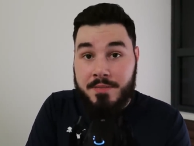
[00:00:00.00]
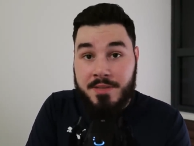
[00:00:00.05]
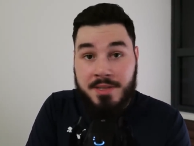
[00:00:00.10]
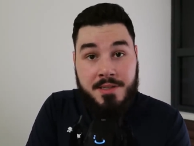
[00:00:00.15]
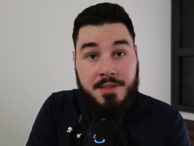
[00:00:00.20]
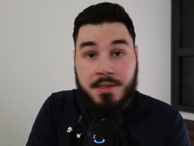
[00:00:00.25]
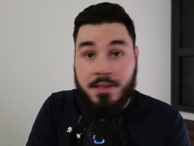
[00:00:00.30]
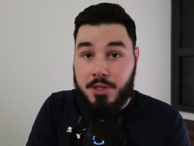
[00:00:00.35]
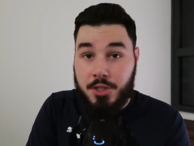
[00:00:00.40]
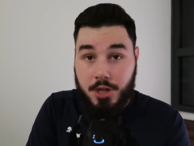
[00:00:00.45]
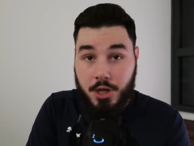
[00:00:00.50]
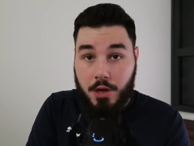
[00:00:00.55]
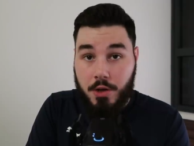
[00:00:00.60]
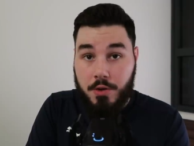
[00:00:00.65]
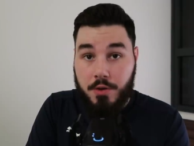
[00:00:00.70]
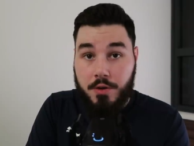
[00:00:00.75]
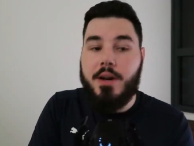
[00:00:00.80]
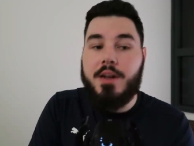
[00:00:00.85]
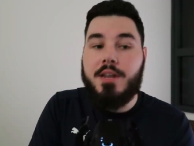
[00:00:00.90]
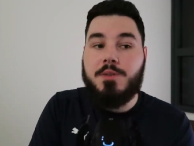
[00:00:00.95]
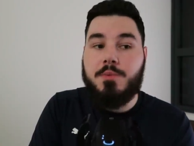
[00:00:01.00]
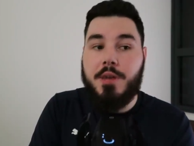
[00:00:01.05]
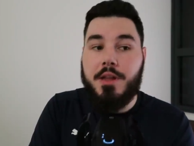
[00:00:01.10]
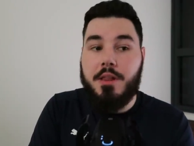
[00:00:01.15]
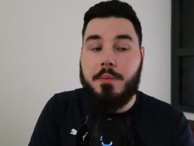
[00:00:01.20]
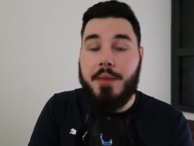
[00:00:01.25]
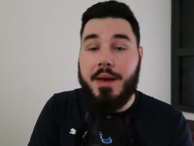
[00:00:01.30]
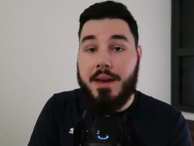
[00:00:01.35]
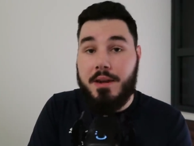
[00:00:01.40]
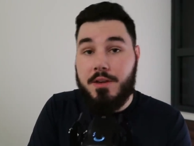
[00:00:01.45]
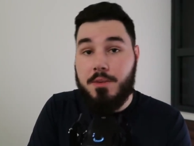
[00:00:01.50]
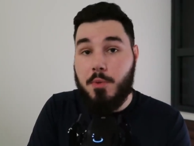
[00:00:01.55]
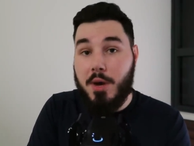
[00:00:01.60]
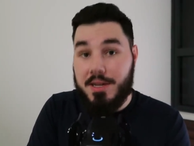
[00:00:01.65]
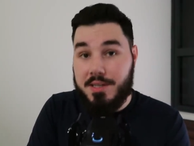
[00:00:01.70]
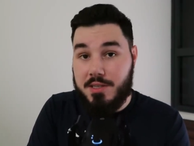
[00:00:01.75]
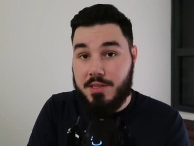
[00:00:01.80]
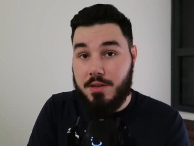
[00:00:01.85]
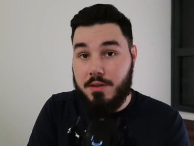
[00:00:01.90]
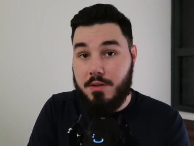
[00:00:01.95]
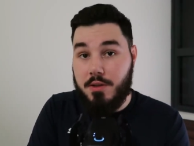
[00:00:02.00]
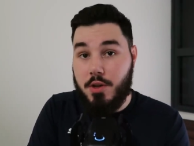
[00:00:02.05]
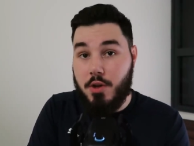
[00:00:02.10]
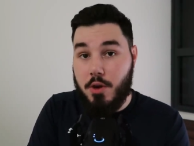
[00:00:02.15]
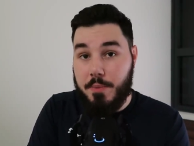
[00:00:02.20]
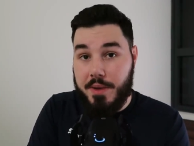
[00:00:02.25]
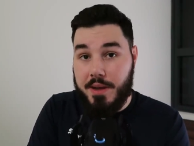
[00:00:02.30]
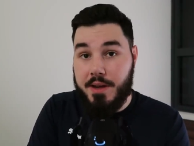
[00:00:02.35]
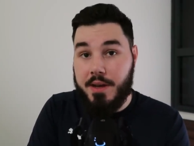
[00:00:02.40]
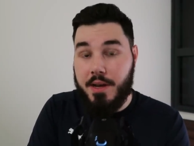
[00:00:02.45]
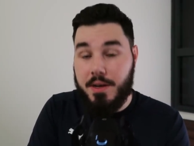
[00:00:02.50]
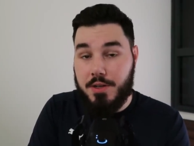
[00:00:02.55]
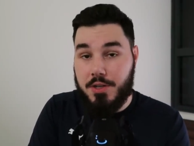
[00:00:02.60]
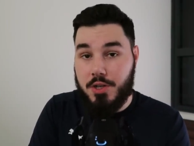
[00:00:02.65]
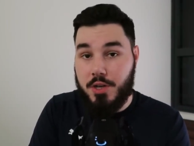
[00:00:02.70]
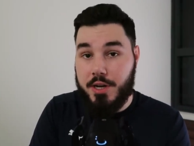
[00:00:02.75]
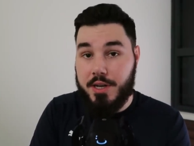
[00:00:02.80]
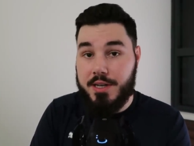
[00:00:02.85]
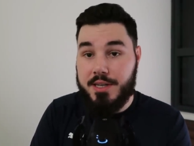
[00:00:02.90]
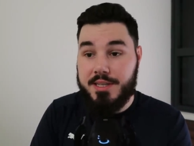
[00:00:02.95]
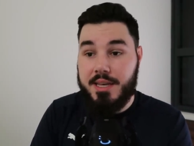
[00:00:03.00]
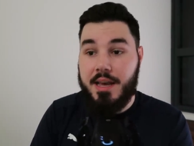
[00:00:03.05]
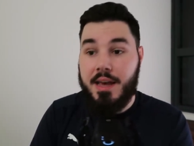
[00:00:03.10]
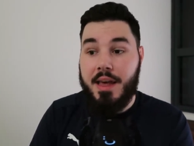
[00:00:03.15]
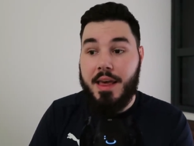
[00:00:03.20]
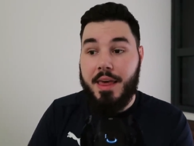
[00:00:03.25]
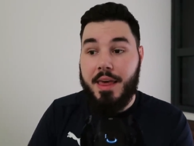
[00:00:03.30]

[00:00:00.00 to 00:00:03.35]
This isn't a joke. Britain is one of the main Western European countries